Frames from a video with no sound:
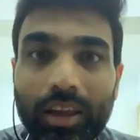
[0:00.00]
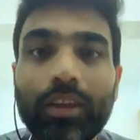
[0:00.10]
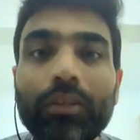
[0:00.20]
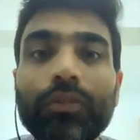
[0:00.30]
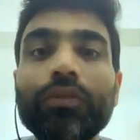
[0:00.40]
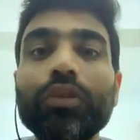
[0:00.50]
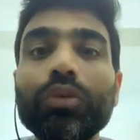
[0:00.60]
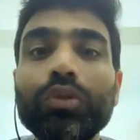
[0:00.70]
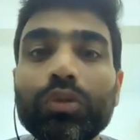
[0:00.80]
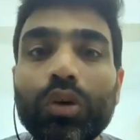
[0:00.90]
If
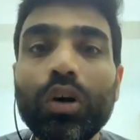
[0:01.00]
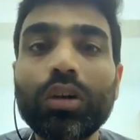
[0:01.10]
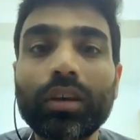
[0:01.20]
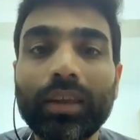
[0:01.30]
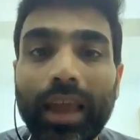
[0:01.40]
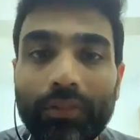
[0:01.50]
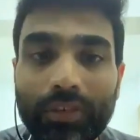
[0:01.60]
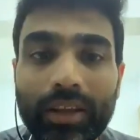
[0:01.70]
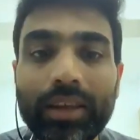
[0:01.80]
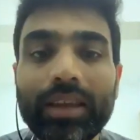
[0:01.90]
you do not,
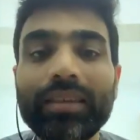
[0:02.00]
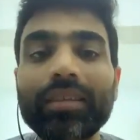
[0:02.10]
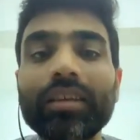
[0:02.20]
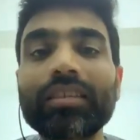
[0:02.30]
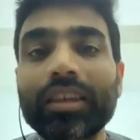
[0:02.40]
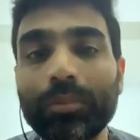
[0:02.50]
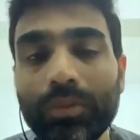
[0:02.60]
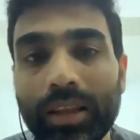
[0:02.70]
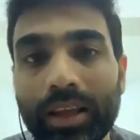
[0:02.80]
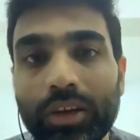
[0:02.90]
caffeine is a
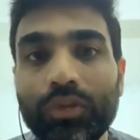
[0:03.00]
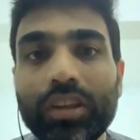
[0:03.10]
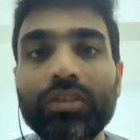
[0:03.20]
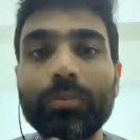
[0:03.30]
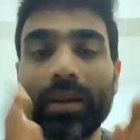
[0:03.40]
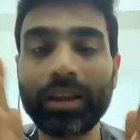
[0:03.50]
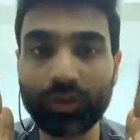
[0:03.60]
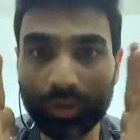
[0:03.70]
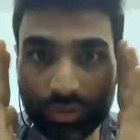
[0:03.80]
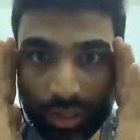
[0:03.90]
stimulant which
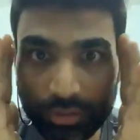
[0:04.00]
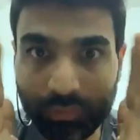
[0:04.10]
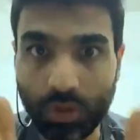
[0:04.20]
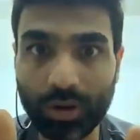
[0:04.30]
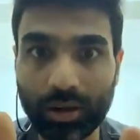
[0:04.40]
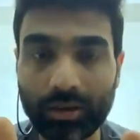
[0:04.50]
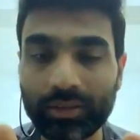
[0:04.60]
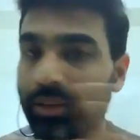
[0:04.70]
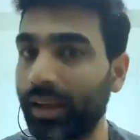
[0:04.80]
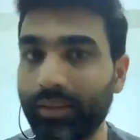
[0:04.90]
makes you stay
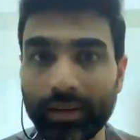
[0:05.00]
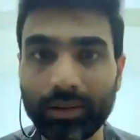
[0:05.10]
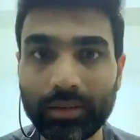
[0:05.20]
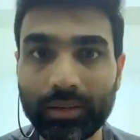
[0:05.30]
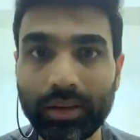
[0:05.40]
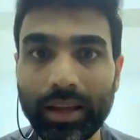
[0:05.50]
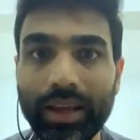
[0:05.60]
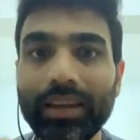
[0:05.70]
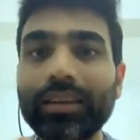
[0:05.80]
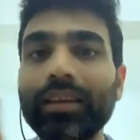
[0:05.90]
focused. That's it.
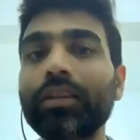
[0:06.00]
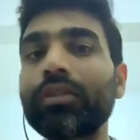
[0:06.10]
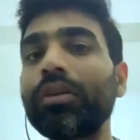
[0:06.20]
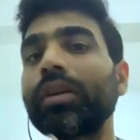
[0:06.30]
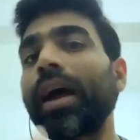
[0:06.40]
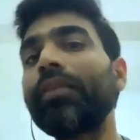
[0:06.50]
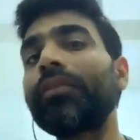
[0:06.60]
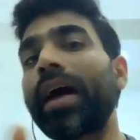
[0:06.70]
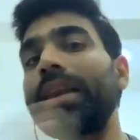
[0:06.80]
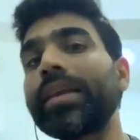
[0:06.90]
It does not
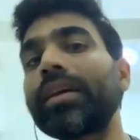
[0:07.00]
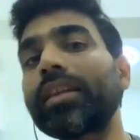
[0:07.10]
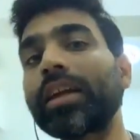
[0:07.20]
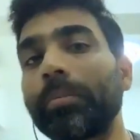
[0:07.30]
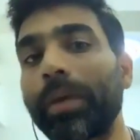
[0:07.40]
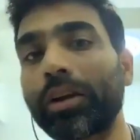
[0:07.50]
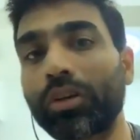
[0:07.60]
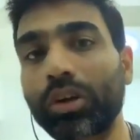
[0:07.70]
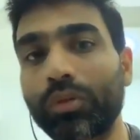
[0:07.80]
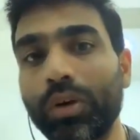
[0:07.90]
have any other
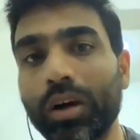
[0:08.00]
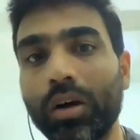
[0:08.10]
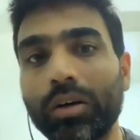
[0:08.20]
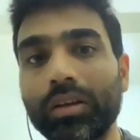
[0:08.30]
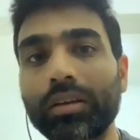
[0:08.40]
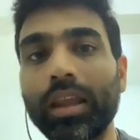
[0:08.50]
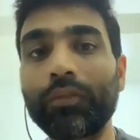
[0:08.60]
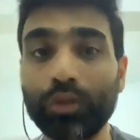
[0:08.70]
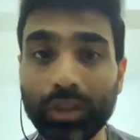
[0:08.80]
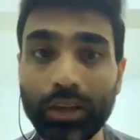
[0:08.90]
impact on your workout.
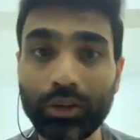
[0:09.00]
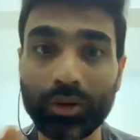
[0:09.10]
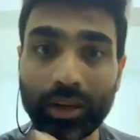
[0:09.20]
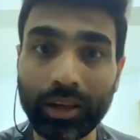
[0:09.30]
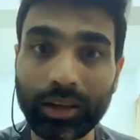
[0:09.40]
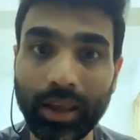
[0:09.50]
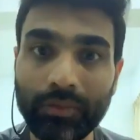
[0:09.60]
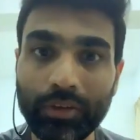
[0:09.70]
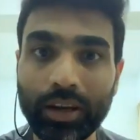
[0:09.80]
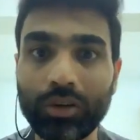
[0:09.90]
If you think you're taking
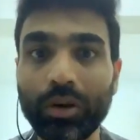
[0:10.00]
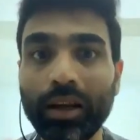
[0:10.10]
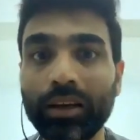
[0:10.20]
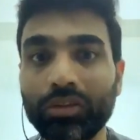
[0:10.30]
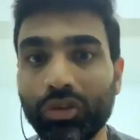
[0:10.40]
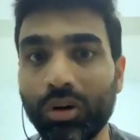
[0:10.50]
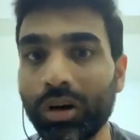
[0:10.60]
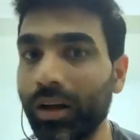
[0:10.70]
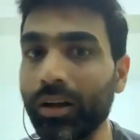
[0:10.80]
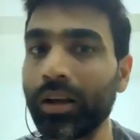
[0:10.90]
caffeine and you're getting
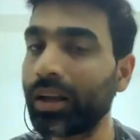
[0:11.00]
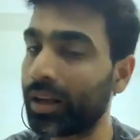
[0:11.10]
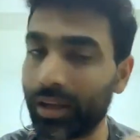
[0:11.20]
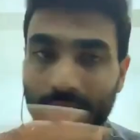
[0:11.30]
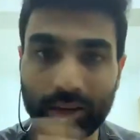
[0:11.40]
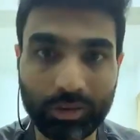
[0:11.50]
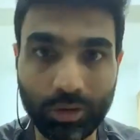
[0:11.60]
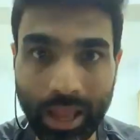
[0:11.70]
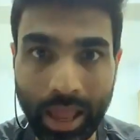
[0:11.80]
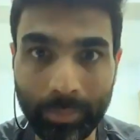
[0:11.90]
stronger, it's
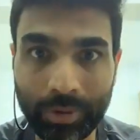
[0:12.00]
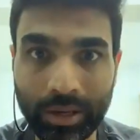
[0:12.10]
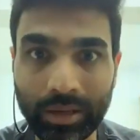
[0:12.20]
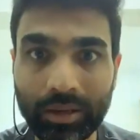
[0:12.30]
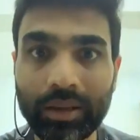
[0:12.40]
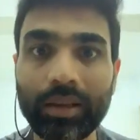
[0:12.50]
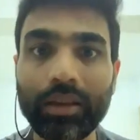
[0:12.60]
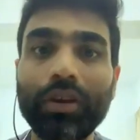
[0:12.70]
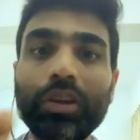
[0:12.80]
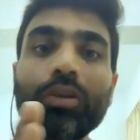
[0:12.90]
not happening.
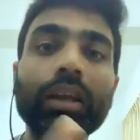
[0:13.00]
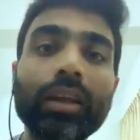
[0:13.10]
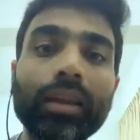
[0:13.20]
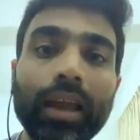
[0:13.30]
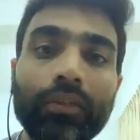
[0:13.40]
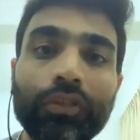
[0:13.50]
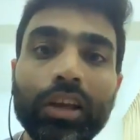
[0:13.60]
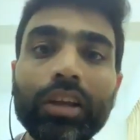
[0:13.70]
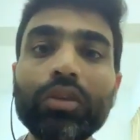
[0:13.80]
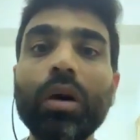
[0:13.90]
When you're taking
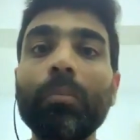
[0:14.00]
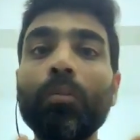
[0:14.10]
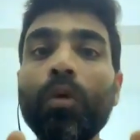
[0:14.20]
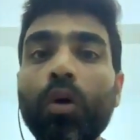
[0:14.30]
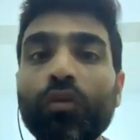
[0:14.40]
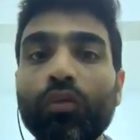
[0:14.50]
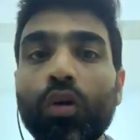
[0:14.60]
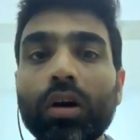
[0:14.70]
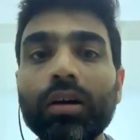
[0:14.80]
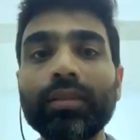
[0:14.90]
caffeine, you are more
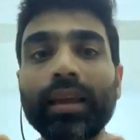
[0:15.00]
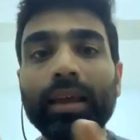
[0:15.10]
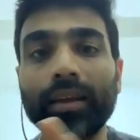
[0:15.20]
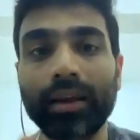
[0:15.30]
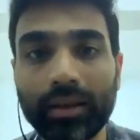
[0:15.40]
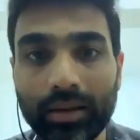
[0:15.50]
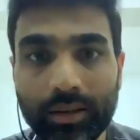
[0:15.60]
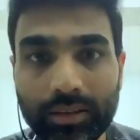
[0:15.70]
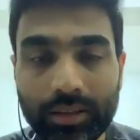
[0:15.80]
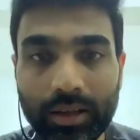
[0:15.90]
focused and
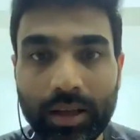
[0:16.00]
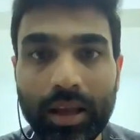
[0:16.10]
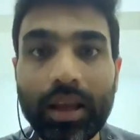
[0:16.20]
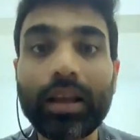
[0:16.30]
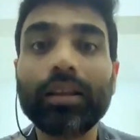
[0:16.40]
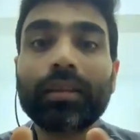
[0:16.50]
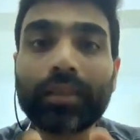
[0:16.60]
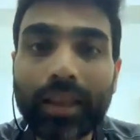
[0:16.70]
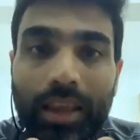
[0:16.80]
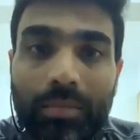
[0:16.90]
alert. The
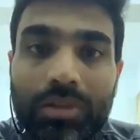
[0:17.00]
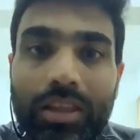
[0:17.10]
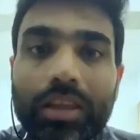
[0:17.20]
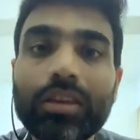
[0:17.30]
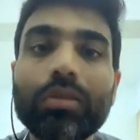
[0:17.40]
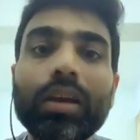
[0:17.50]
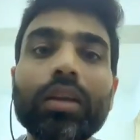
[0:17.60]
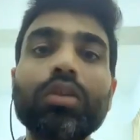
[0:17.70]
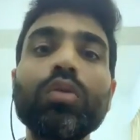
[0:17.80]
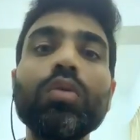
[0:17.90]
same thing you
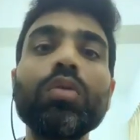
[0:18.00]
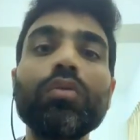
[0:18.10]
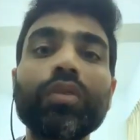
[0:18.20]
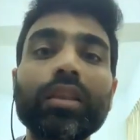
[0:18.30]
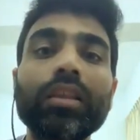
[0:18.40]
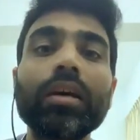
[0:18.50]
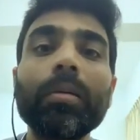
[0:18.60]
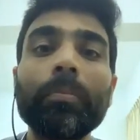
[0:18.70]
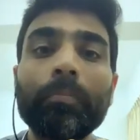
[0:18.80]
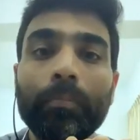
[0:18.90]
can do with
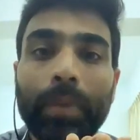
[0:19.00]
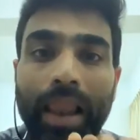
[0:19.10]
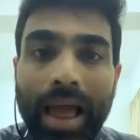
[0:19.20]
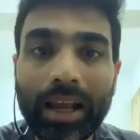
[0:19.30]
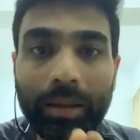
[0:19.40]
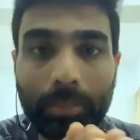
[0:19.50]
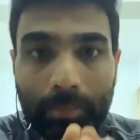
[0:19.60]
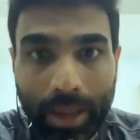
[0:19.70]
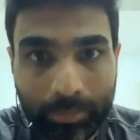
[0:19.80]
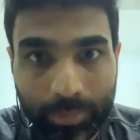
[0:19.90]
the black
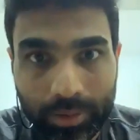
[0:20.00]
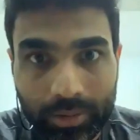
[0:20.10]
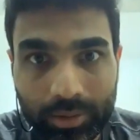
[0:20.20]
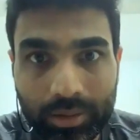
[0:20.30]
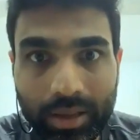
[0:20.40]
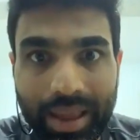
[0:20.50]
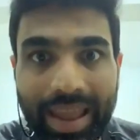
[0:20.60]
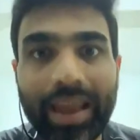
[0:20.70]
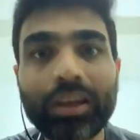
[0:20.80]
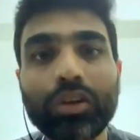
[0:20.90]
pepper
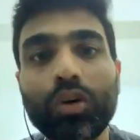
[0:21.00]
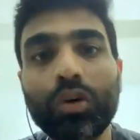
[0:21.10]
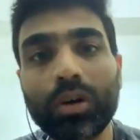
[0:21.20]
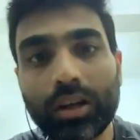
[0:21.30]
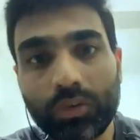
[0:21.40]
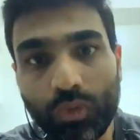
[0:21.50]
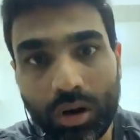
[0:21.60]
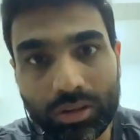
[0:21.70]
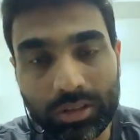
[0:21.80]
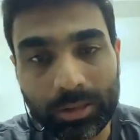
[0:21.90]
and coconut
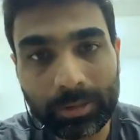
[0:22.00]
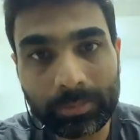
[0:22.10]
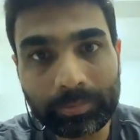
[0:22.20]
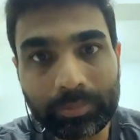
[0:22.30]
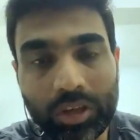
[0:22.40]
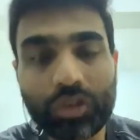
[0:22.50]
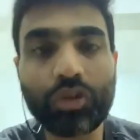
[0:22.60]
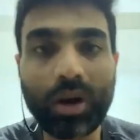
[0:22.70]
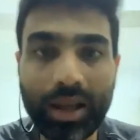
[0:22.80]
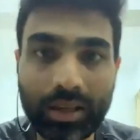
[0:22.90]
water.
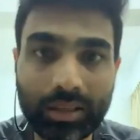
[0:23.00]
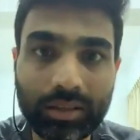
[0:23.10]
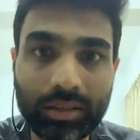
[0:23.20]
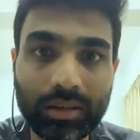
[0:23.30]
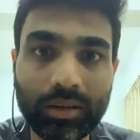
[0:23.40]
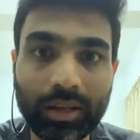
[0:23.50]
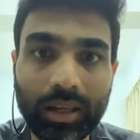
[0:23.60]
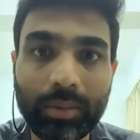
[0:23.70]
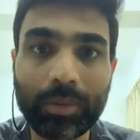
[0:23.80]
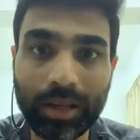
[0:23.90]
Try it.
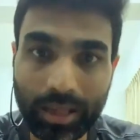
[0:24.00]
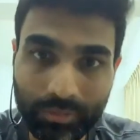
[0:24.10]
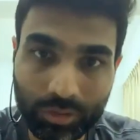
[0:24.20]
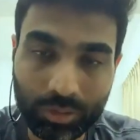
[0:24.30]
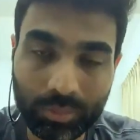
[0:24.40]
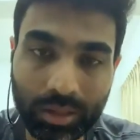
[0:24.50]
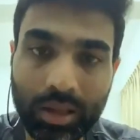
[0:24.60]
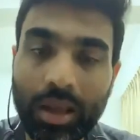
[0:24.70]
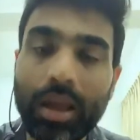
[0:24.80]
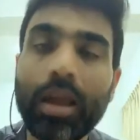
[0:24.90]
Okay, believe to
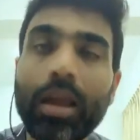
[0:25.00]
me.